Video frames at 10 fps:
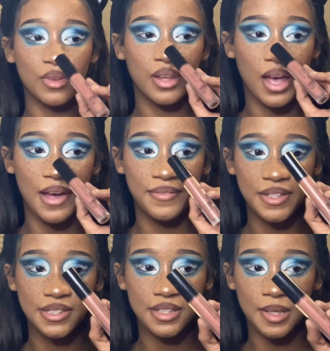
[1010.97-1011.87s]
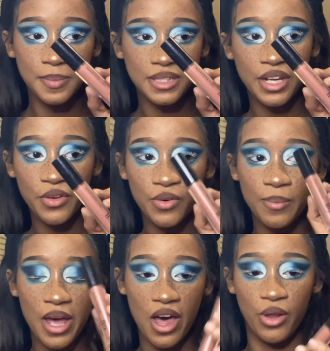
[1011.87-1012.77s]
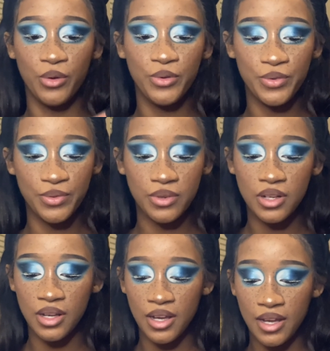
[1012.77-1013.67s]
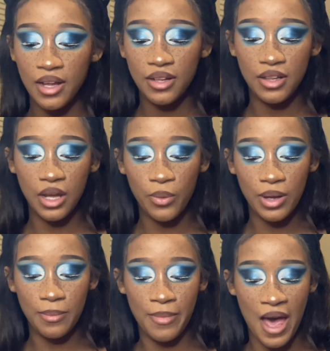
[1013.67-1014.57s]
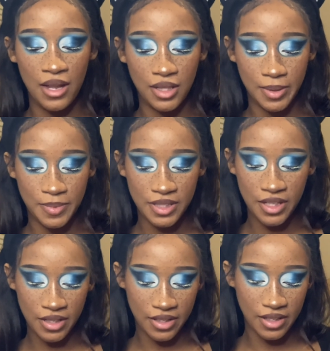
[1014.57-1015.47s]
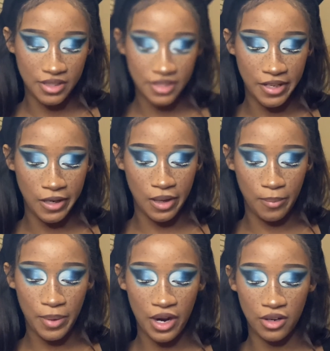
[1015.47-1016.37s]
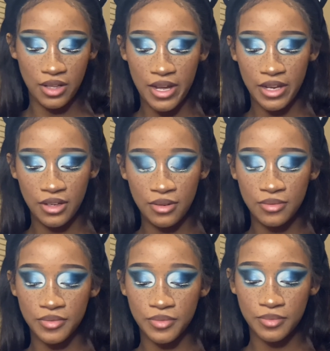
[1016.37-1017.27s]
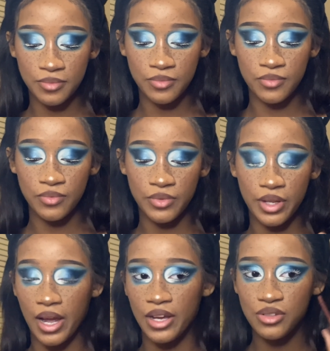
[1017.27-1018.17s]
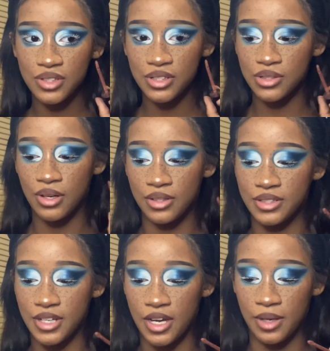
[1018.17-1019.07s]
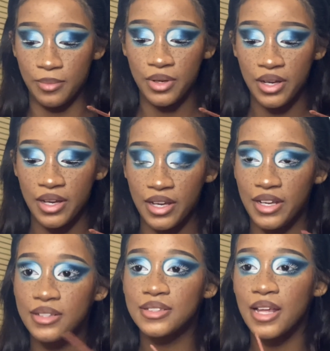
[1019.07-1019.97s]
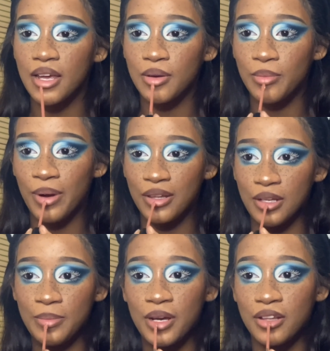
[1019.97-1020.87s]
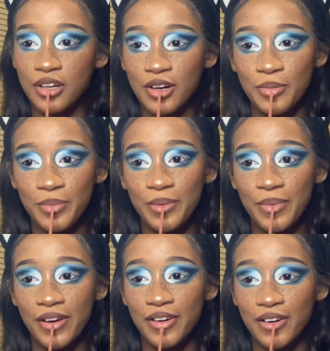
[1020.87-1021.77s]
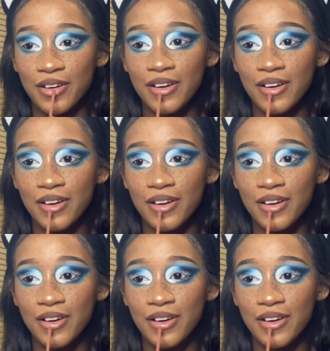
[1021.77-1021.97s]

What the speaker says: I have this lipstick from e.l.f. Liquid Matte Lipstick. It's in Paraline. I use this all the time. It's like my lip color, but better.